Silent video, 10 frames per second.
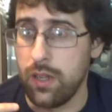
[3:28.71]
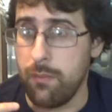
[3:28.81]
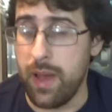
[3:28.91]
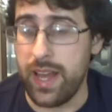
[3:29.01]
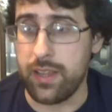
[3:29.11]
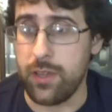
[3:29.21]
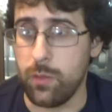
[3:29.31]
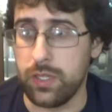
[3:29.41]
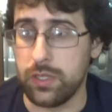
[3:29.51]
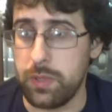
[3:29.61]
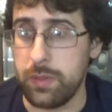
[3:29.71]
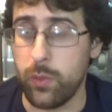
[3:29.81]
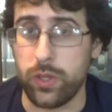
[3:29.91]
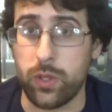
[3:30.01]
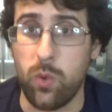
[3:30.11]
metahumans, people
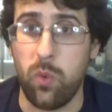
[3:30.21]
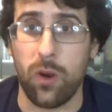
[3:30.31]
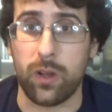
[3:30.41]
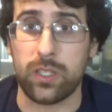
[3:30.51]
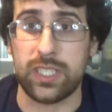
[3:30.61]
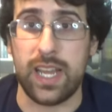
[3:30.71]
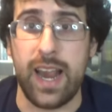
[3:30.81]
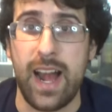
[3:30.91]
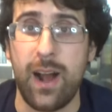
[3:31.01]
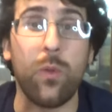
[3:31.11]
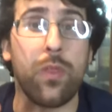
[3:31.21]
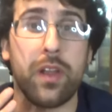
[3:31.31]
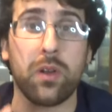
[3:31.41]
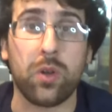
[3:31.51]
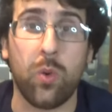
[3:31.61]
with quirks, and how
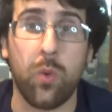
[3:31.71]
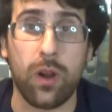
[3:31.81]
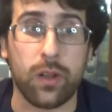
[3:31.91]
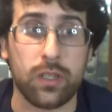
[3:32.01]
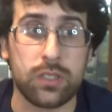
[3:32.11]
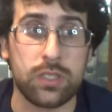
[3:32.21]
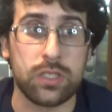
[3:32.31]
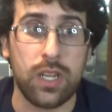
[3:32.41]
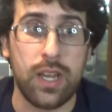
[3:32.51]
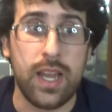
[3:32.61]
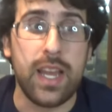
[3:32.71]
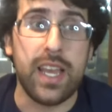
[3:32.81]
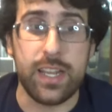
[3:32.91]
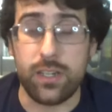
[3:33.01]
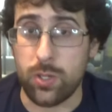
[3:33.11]
their quirks
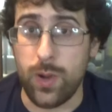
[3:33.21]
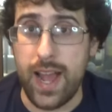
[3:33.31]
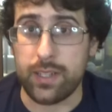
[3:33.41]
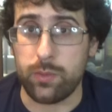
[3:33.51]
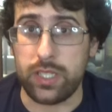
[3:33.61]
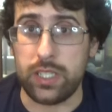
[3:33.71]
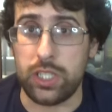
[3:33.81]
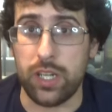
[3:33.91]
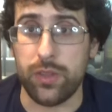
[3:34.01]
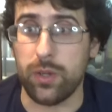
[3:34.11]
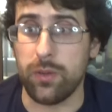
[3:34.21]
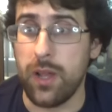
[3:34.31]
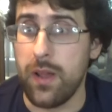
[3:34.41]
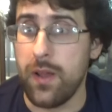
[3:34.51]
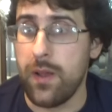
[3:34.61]
interact with each other
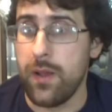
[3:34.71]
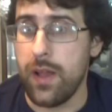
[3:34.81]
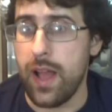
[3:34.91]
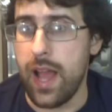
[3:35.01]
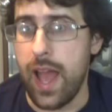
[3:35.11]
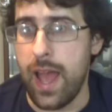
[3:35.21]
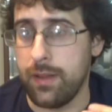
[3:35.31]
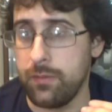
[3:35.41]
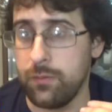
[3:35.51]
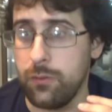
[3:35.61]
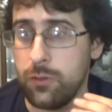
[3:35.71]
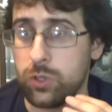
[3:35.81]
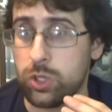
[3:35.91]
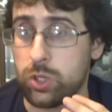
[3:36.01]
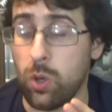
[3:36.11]
and
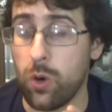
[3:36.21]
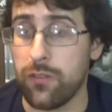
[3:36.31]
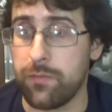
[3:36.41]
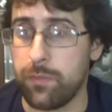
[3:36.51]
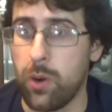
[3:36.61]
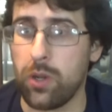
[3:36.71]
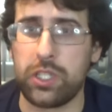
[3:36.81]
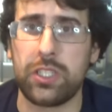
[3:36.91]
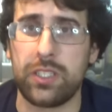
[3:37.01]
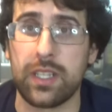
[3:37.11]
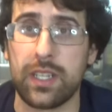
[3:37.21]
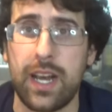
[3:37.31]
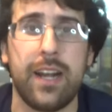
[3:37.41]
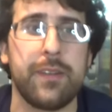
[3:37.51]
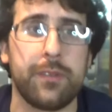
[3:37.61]
sort of pushed the
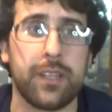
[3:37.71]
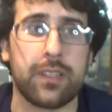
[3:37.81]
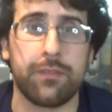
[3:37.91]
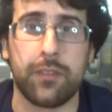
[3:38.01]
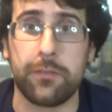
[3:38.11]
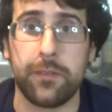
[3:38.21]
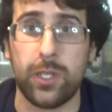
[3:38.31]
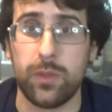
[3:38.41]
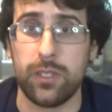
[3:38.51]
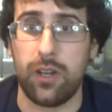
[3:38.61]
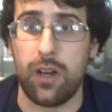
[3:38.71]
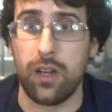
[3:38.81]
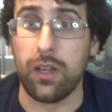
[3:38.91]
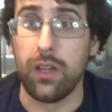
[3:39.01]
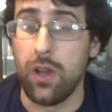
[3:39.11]
conflict of the film
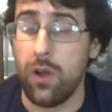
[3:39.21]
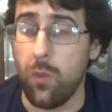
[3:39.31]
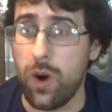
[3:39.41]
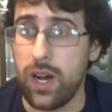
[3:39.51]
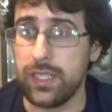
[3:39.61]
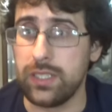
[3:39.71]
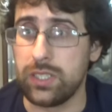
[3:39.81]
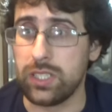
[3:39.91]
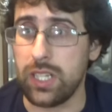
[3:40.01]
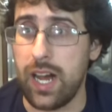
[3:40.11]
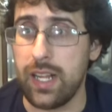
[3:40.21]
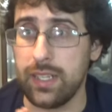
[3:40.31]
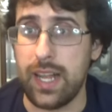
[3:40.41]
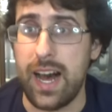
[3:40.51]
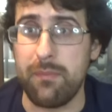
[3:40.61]
along was a
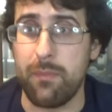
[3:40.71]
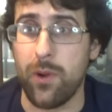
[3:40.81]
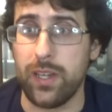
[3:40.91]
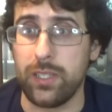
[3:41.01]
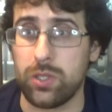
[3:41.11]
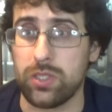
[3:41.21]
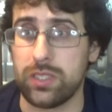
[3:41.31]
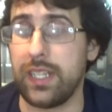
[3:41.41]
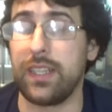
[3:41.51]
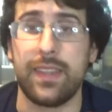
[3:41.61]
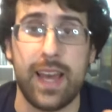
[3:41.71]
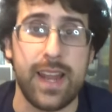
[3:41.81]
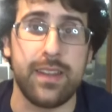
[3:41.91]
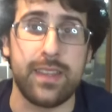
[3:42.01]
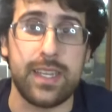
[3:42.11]
lot more interesting
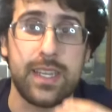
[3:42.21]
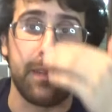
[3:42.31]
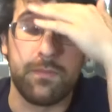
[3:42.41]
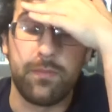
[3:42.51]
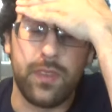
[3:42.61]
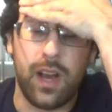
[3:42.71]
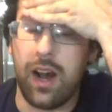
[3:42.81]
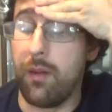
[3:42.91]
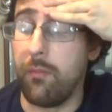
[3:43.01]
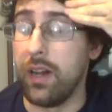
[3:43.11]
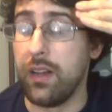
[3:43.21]
than the um,